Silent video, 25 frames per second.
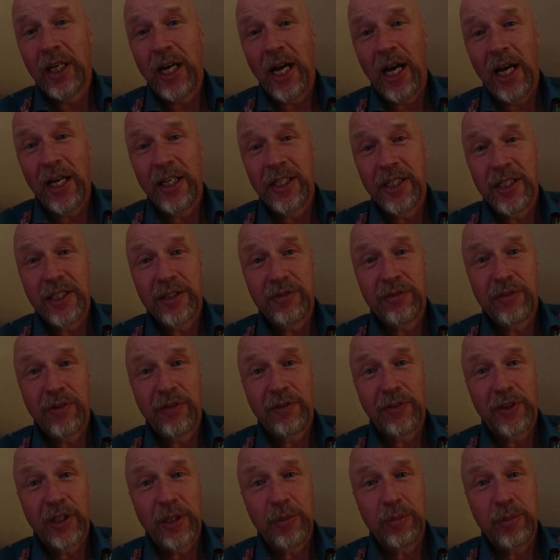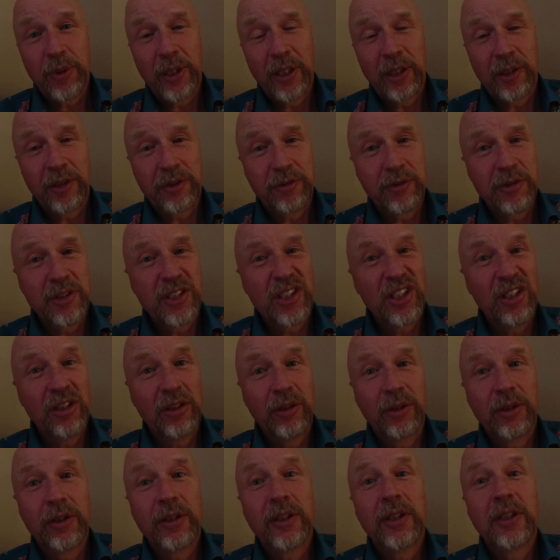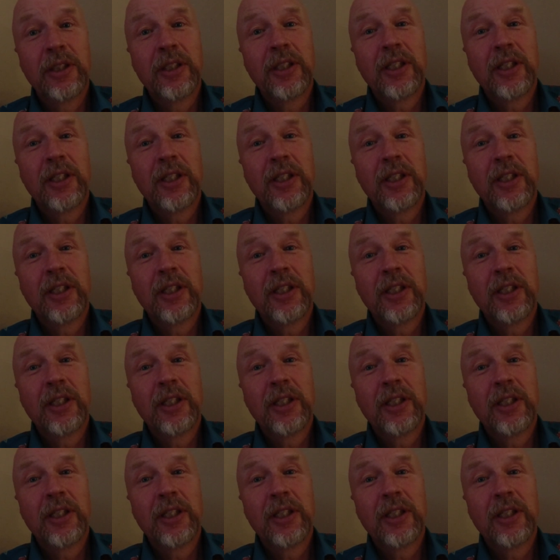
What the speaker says: and is £15 return.